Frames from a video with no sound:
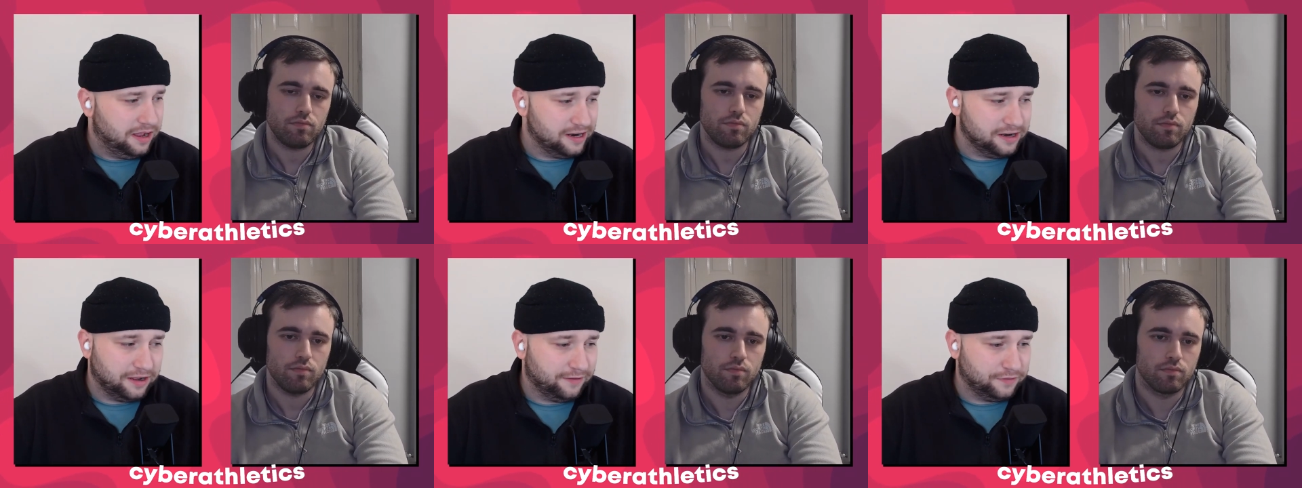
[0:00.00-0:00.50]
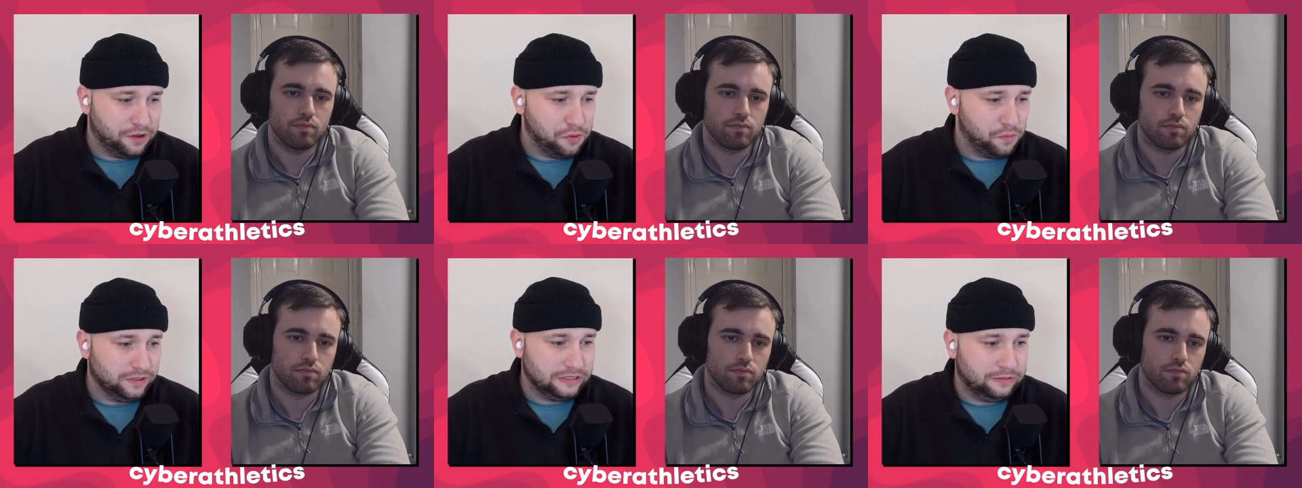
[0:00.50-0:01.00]
Speaker 1: I have no
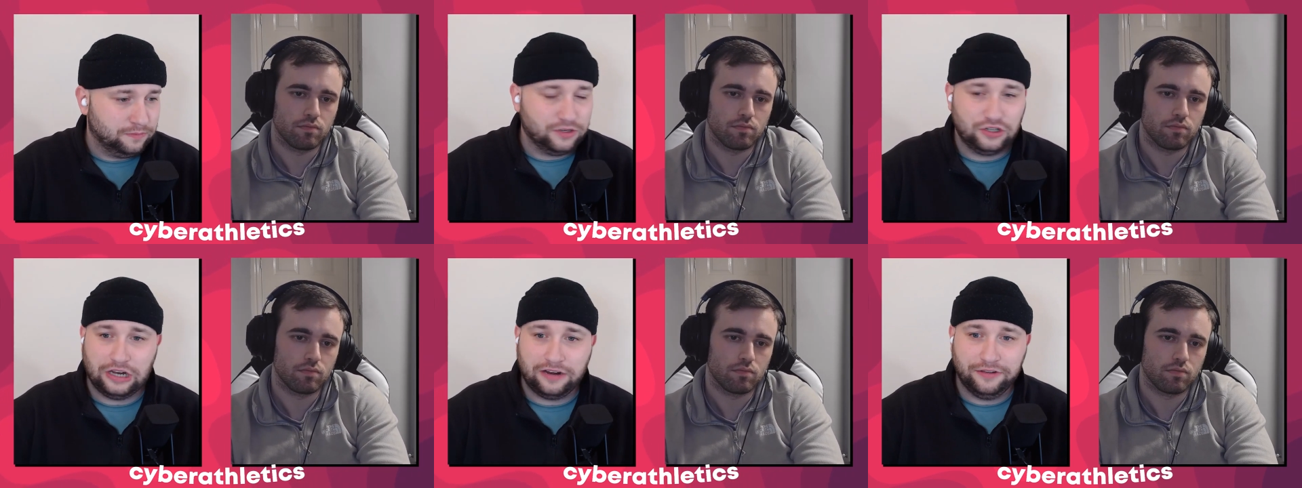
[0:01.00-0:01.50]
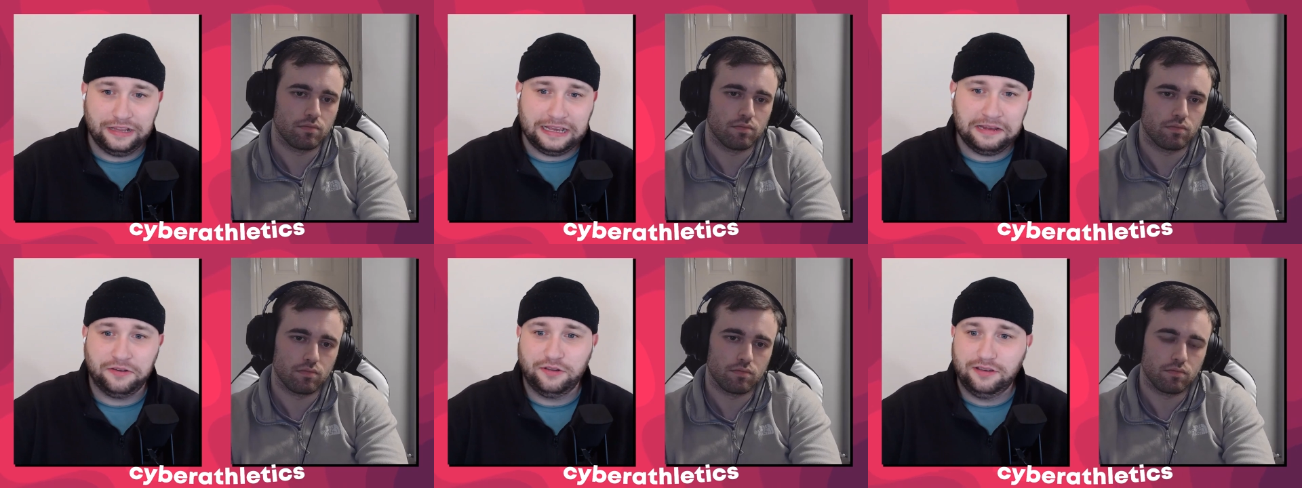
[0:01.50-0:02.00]
wisdom to share at the
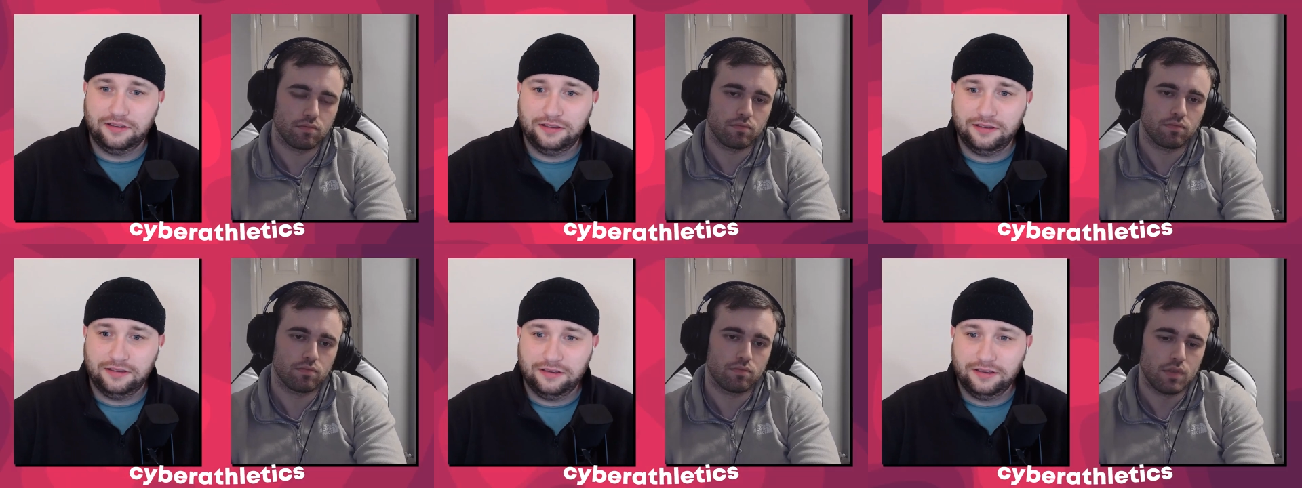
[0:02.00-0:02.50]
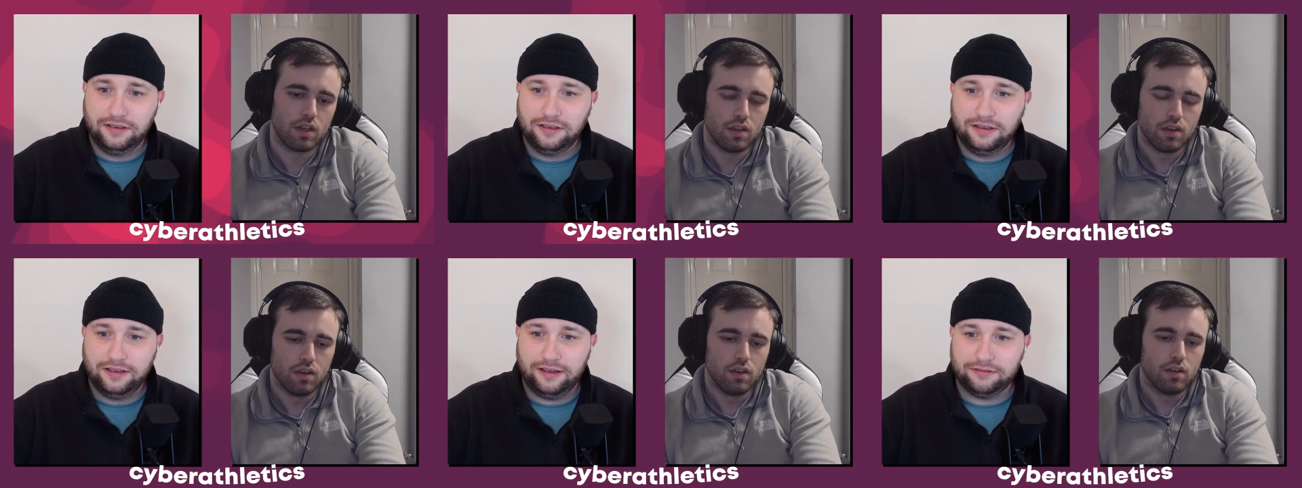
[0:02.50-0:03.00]
end.
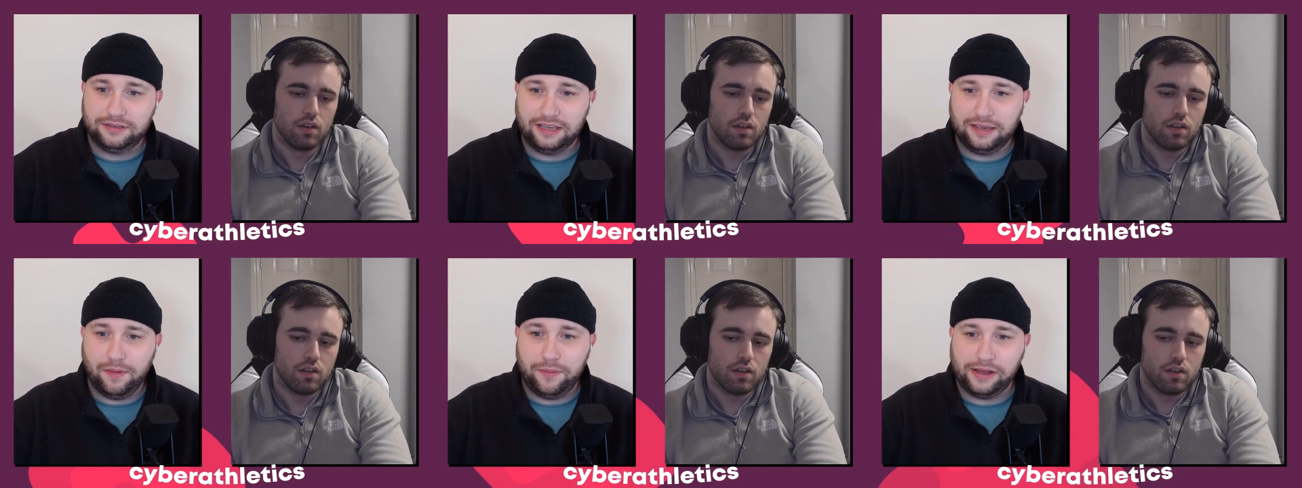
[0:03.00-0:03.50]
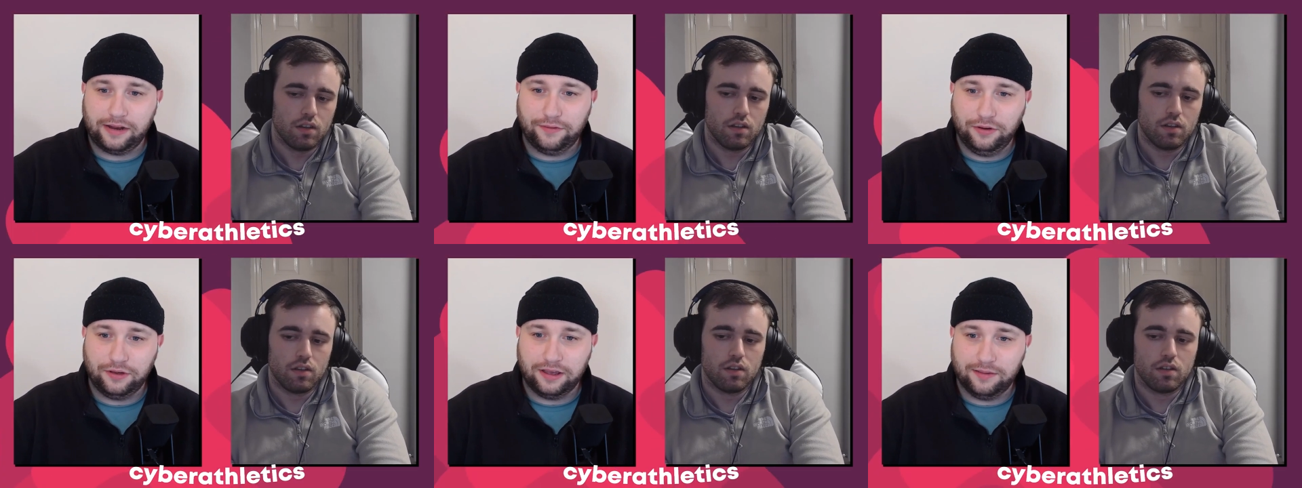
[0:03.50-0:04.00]
I was thinking maybe I'd have a
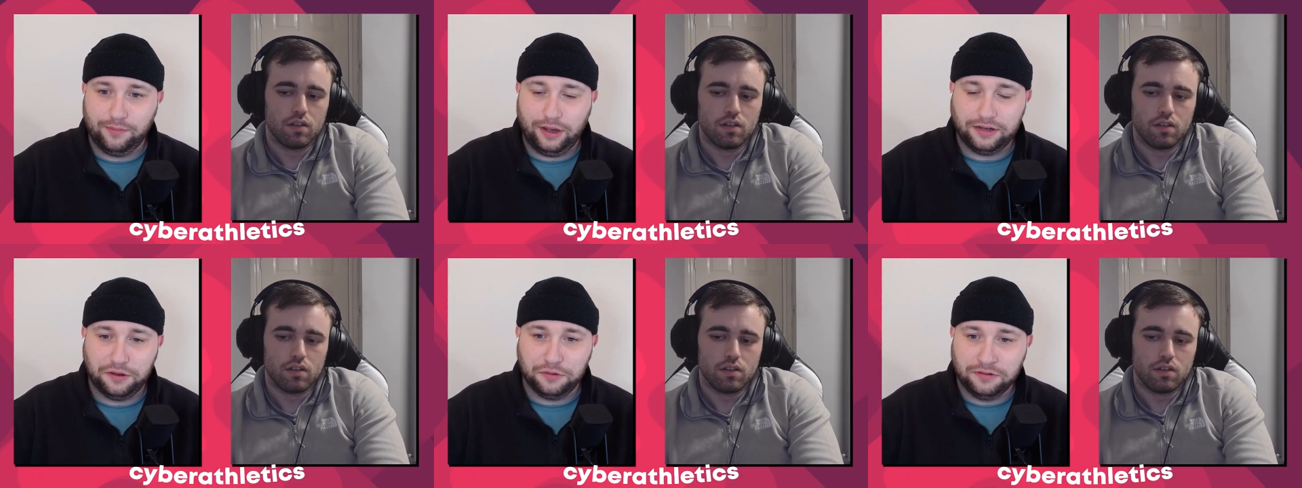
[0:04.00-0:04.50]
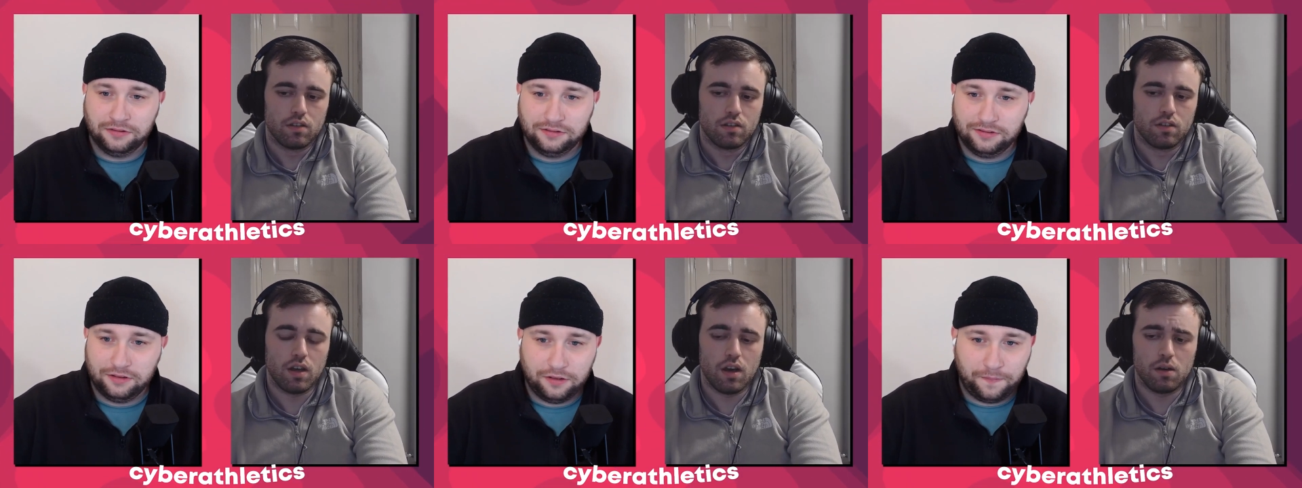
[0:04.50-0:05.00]
nugget, but I don't.
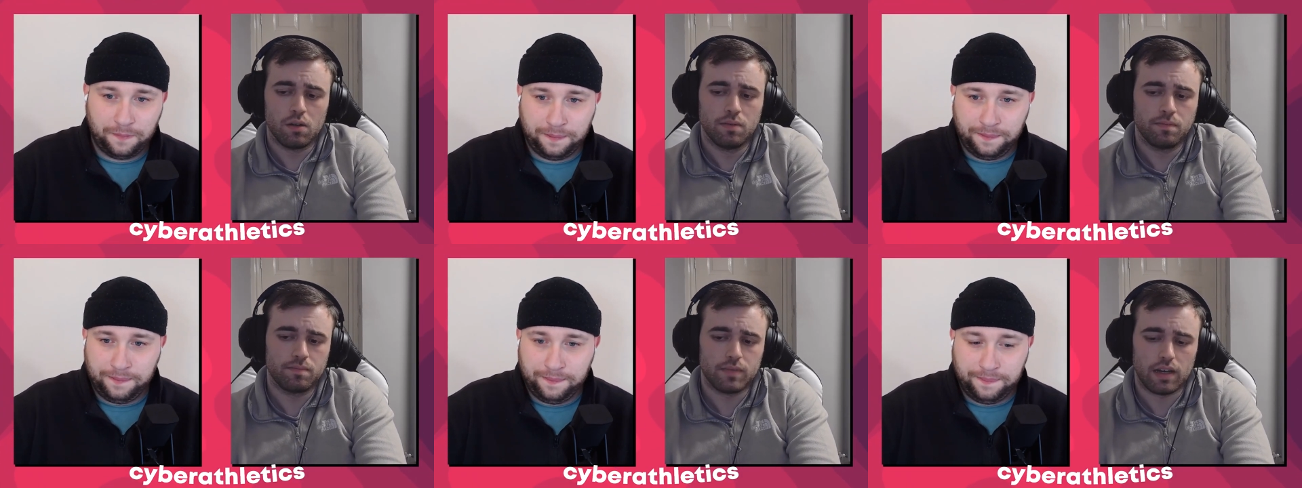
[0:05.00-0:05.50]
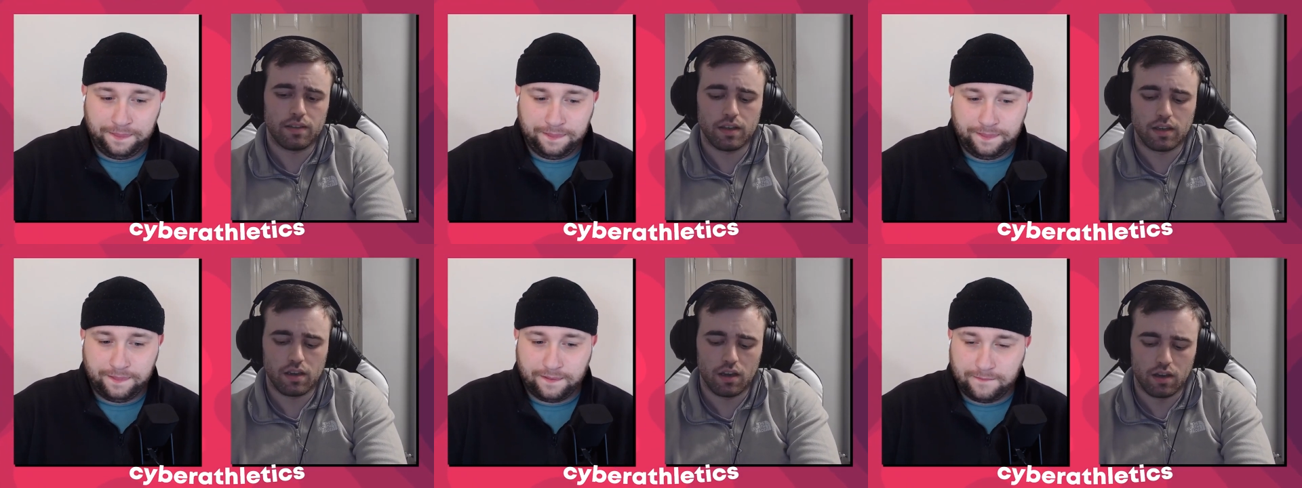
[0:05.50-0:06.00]
Speaker 2: No, I
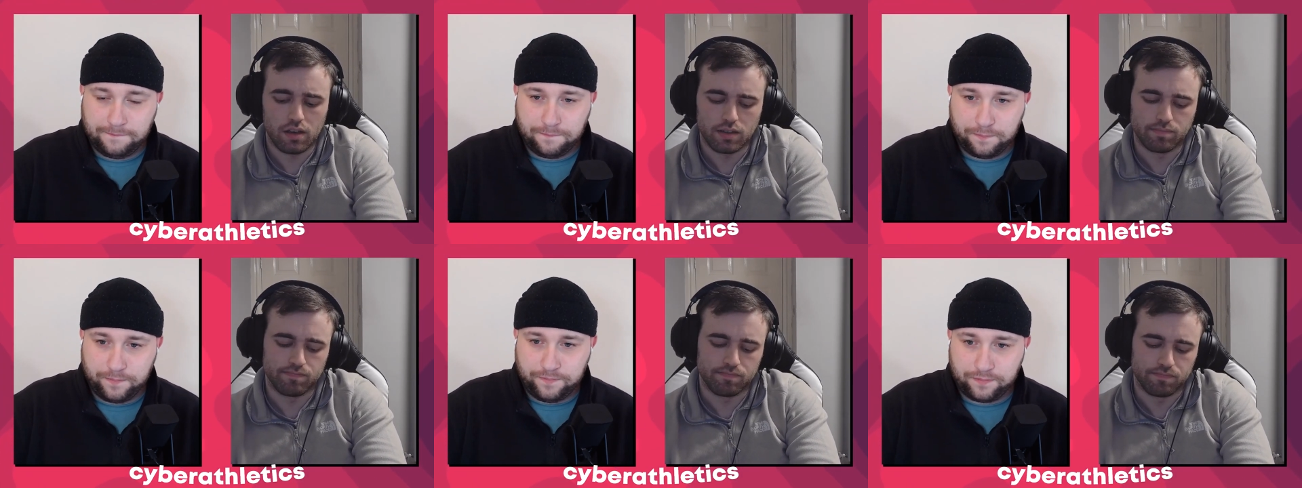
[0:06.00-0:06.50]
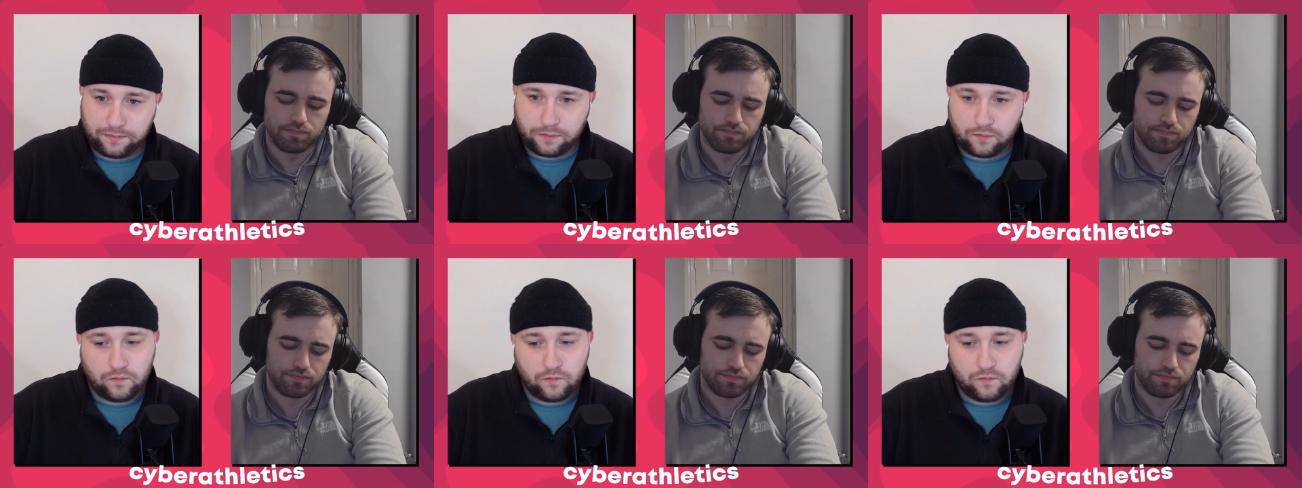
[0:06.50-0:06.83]
think um,